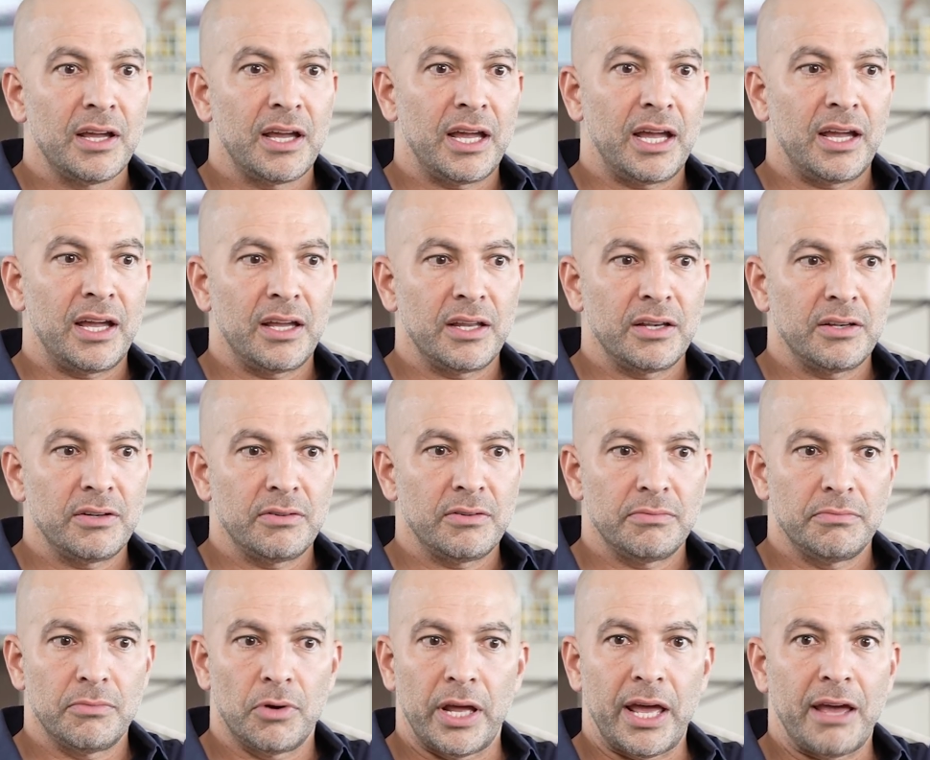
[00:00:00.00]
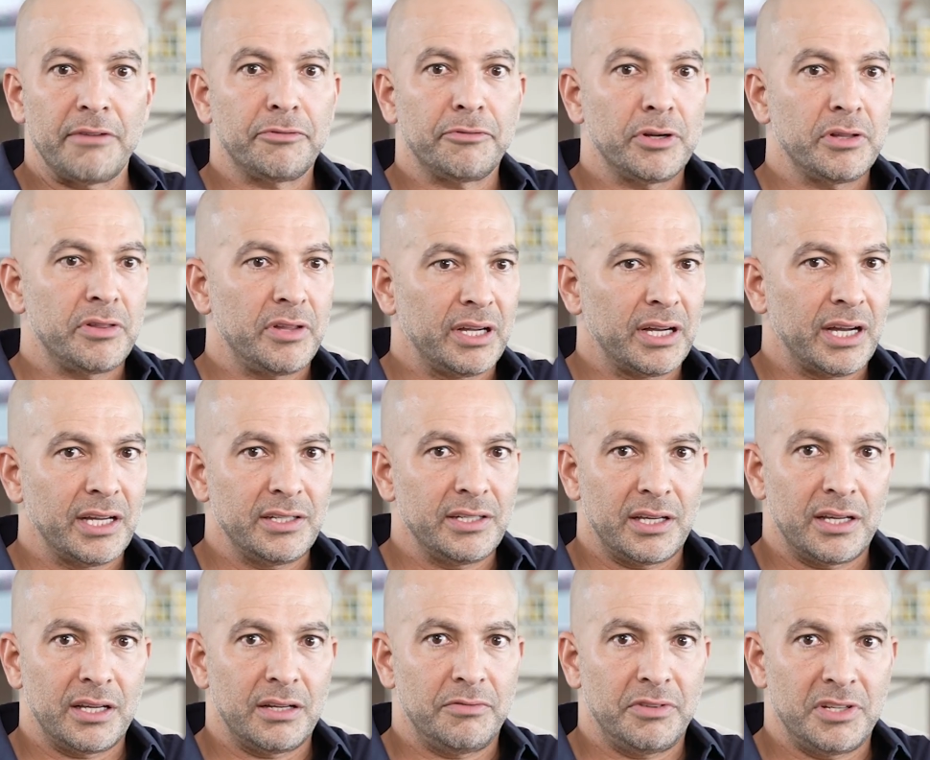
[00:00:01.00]
and everything I
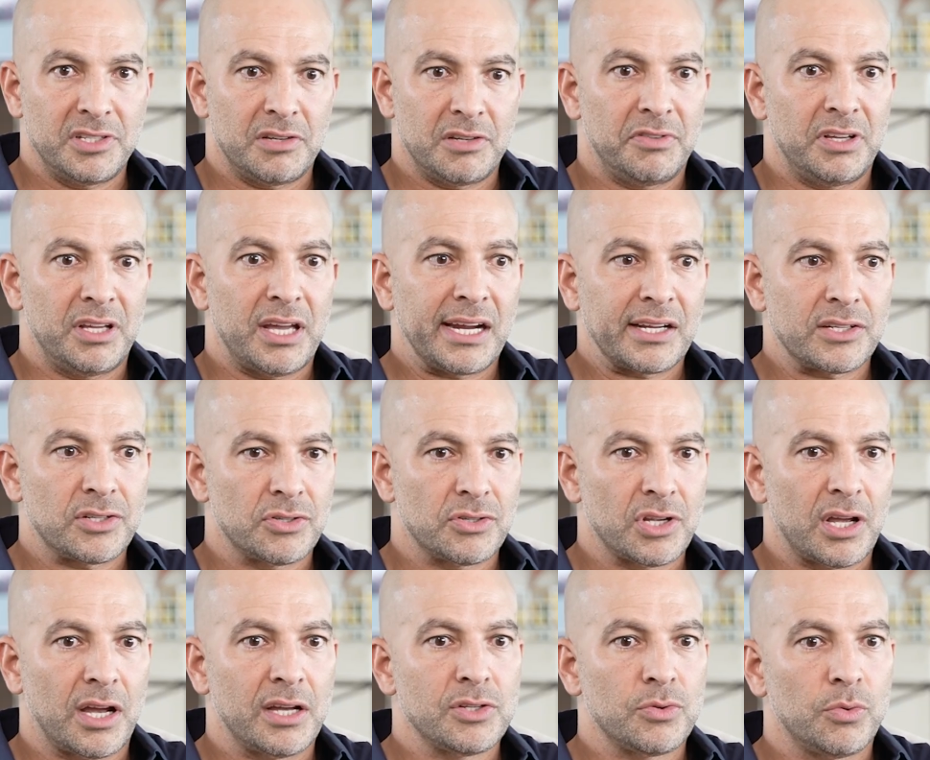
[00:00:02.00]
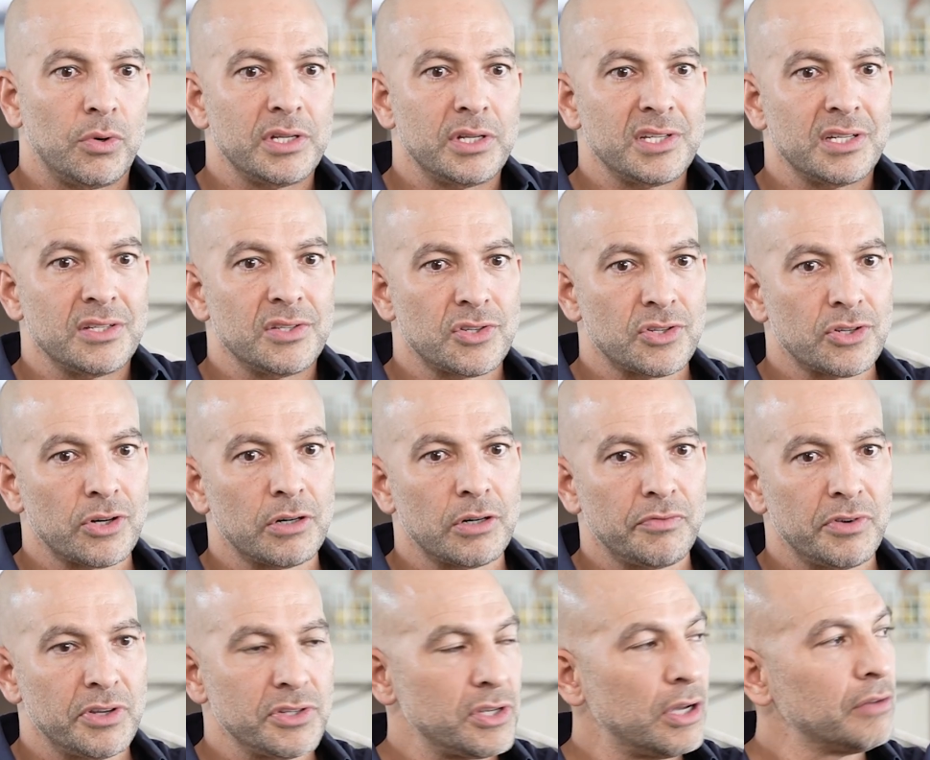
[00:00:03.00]
did vis-a-vis exercise was in
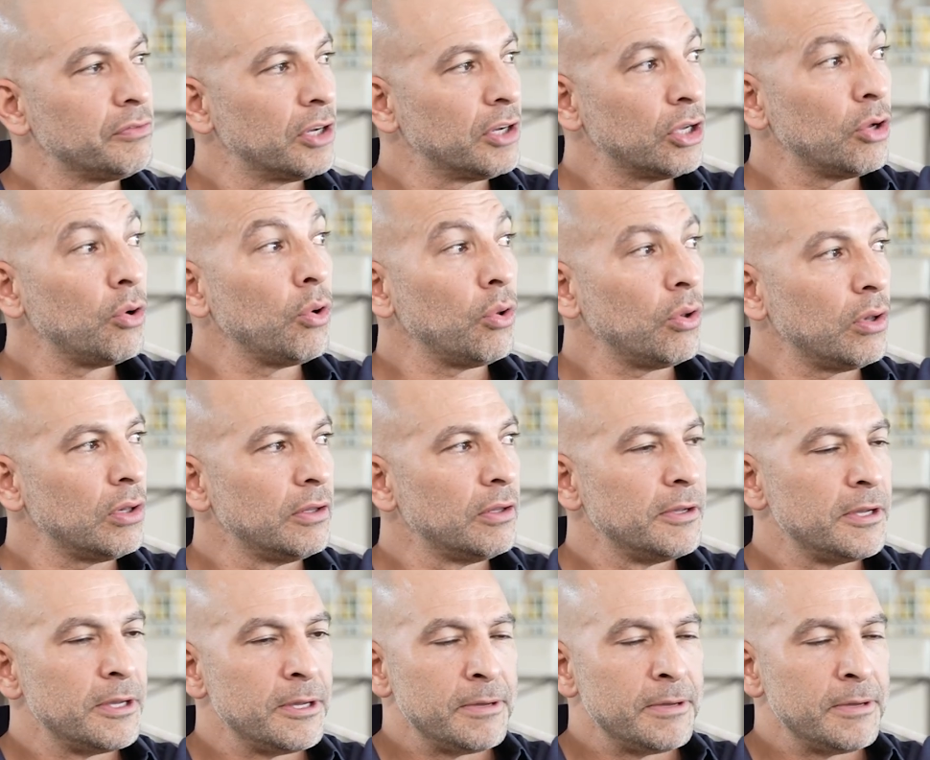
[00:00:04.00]
service of a goal.